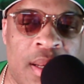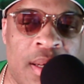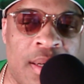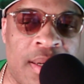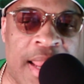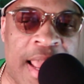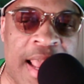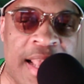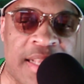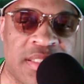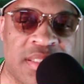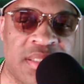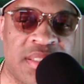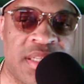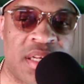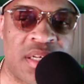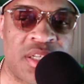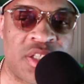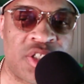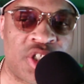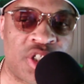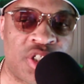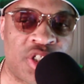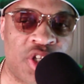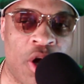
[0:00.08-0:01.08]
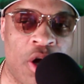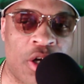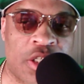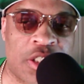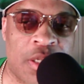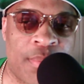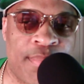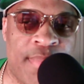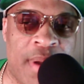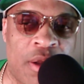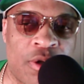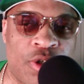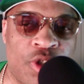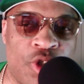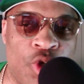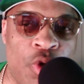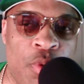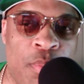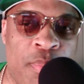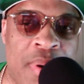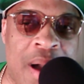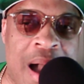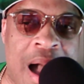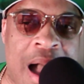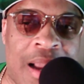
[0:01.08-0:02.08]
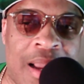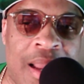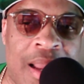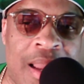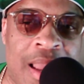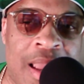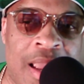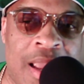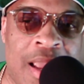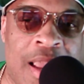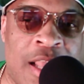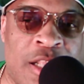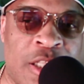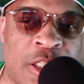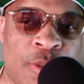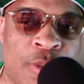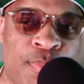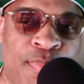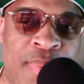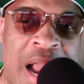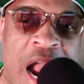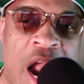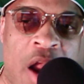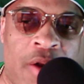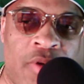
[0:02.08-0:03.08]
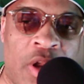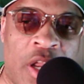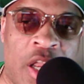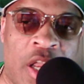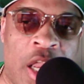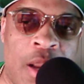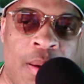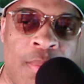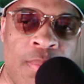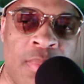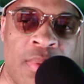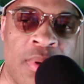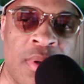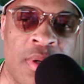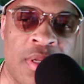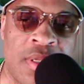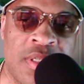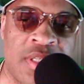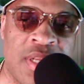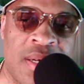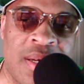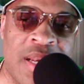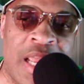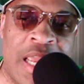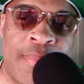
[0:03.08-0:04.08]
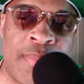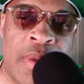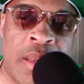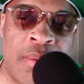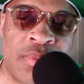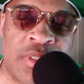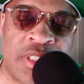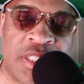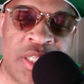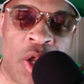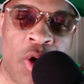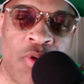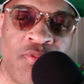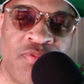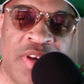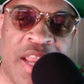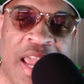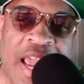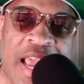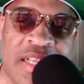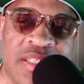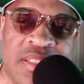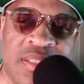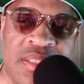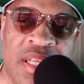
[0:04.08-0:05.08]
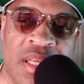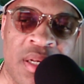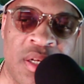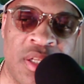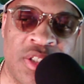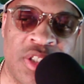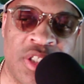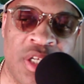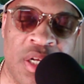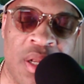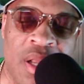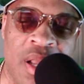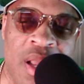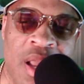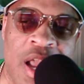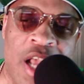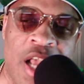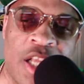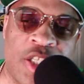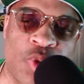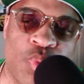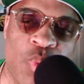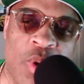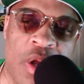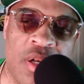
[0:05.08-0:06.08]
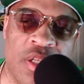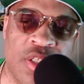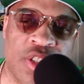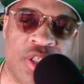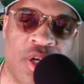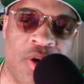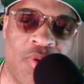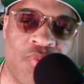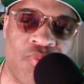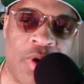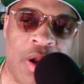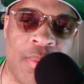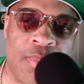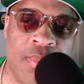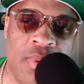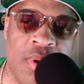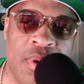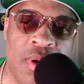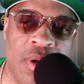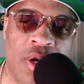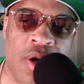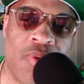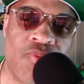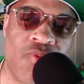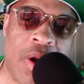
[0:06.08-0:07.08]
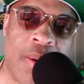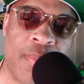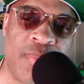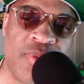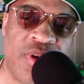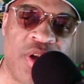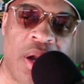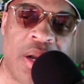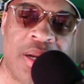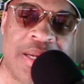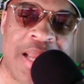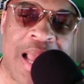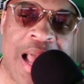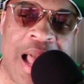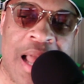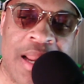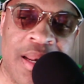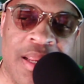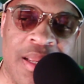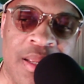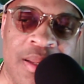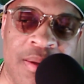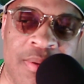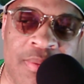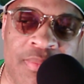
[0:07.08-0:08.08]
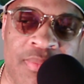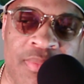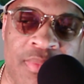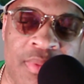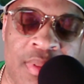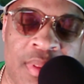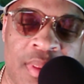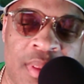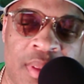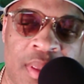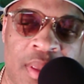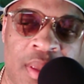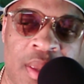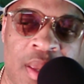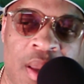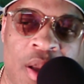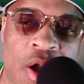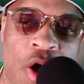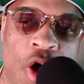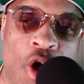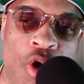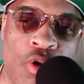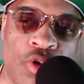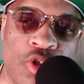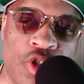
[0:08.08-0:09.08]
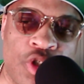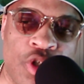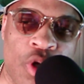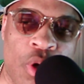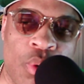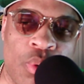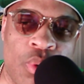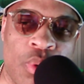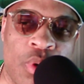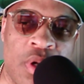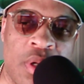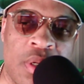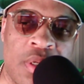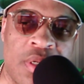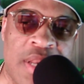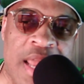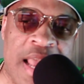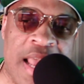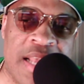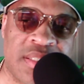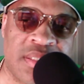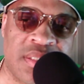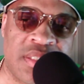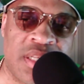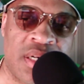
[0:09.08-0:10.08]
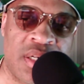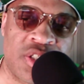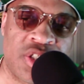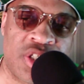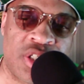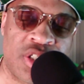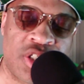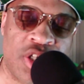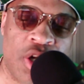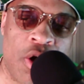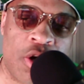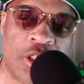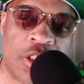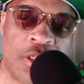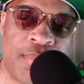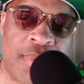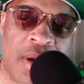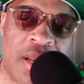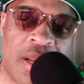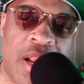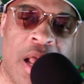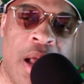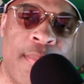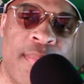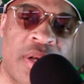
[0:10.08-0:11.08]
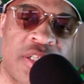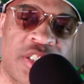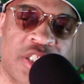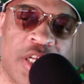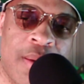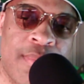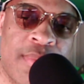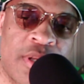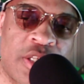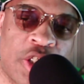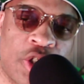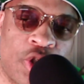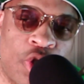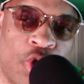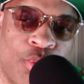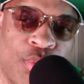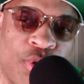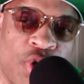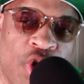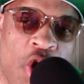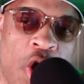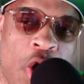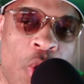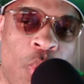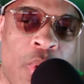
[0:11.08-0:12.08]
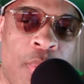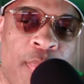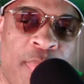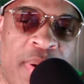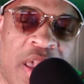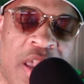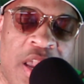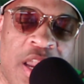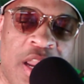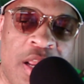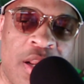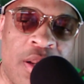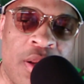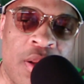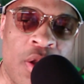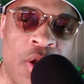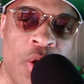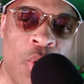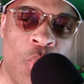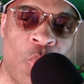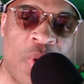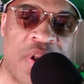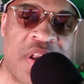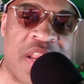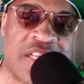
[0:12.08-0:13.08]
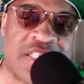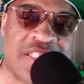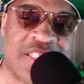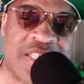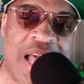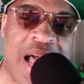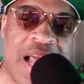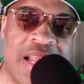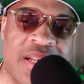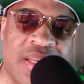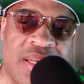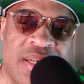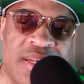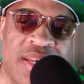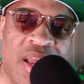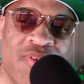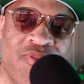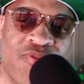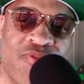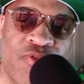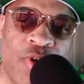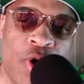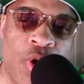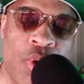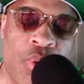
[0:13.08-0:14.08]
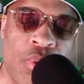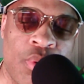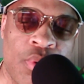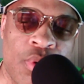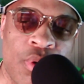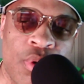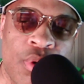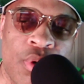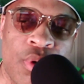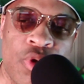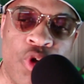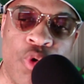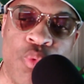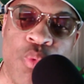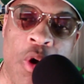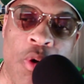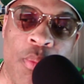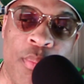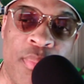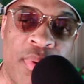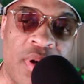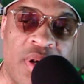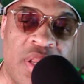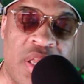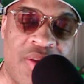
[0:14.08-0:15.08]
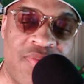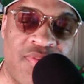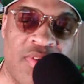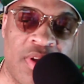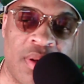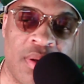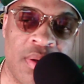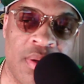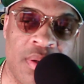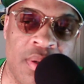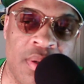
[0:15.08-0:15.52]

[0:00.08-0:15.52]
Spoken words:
Daz Dillinger talks about Tupac inspiring him to name himself Daz Dillinger, as well as corrupt Young Gotti. Also, Daz Dillinger talks about how much him and Snoop Dogg were paid when they signed to Death Row. You won't believe it.